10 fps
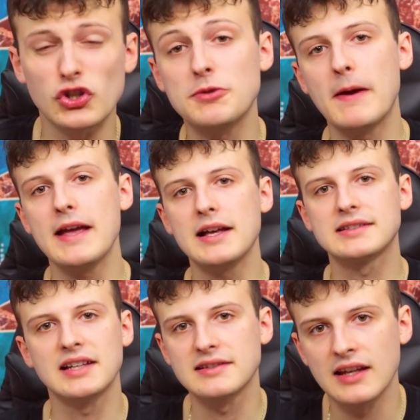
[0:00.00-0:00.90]
Trisha Trish
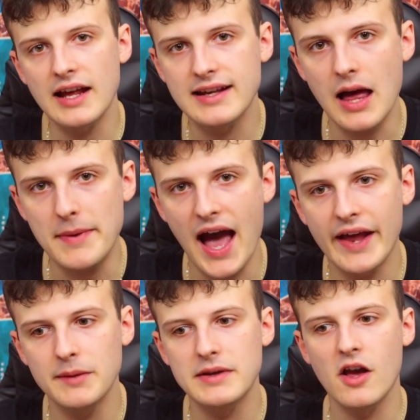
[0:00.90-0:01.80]
Paytas doesn't like Gabby
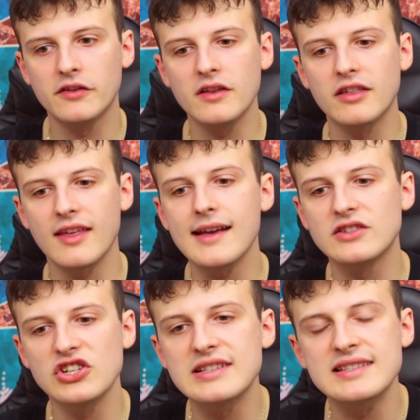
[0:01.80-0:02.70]
Hanna because of the
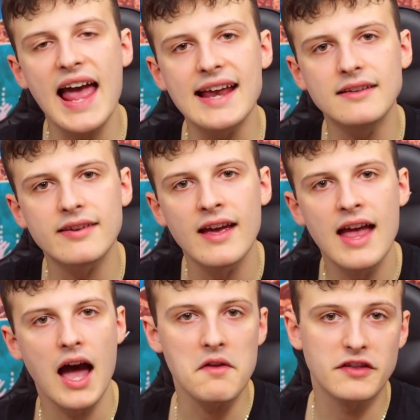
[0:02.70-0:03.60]
things she said
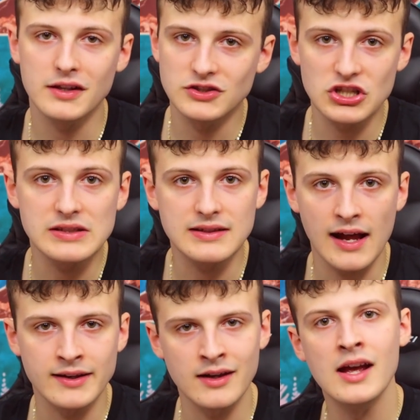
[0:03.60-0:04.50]
and the things she's
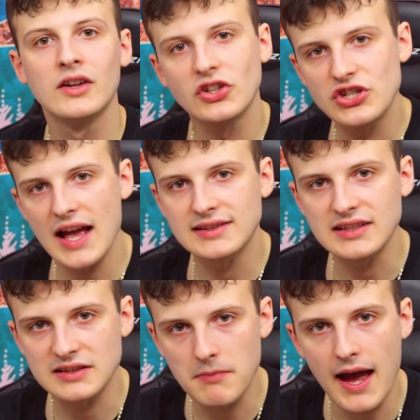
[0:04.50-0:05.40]
done to
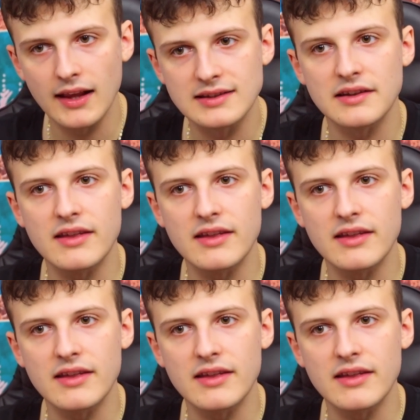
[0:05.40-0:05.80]
Jesse Smiles.